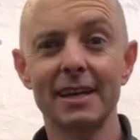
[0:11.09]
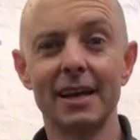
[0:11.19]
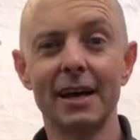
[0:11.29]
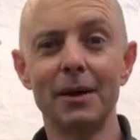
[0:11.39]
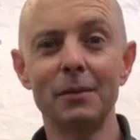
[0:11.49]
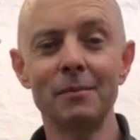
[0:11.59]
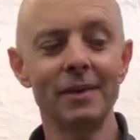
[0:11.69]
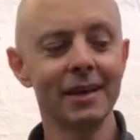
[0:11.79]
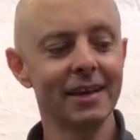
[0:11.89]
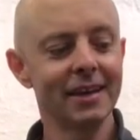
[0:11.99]

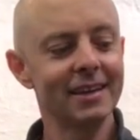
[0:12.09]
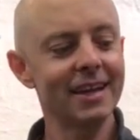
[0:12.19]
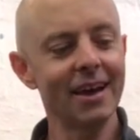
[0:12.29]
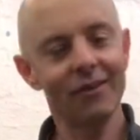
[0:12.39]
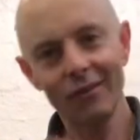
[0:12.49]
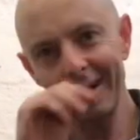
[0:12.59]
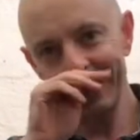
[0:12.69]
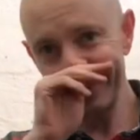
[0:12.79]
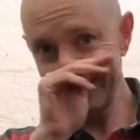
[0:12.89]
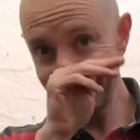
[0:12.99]

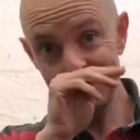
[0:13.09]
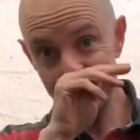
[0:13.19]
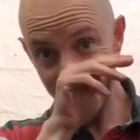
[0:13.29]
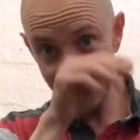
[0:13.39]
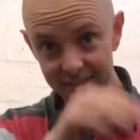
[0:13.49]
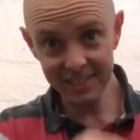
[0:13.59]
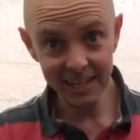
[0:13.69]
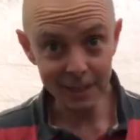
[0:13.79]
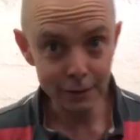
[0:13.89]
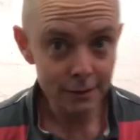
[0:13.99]
You may have
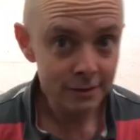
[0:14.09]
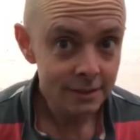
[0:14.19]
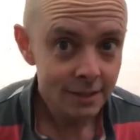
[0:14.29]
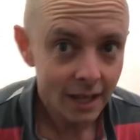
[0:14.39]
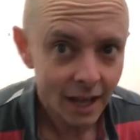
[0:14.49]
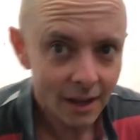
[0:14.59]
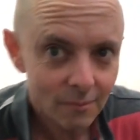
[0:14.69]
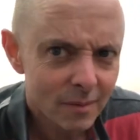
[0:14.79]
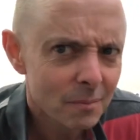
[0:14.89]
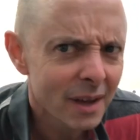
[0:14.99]
seen
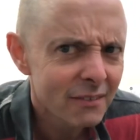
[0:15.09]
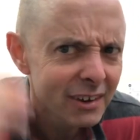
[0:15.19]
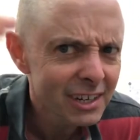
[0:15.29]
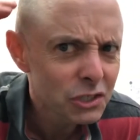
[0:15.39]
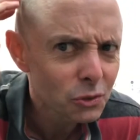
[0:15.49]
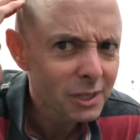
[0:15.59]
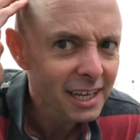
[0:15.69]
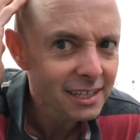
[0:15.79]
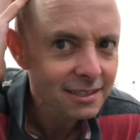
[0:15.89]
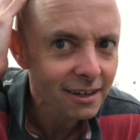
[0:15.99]
my very short
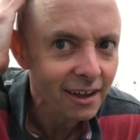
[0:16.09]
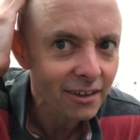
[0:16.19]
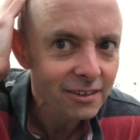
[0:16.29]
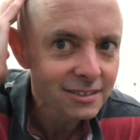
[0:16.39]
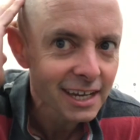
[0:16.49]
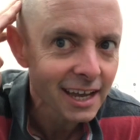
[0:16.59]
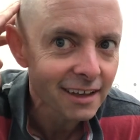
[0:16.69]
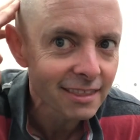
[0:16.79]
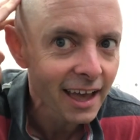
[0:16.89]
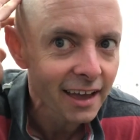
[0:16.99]
hairstyle. Check out
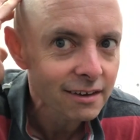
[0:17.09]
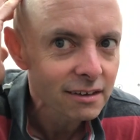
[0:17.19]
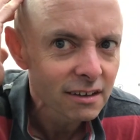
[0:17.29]
that.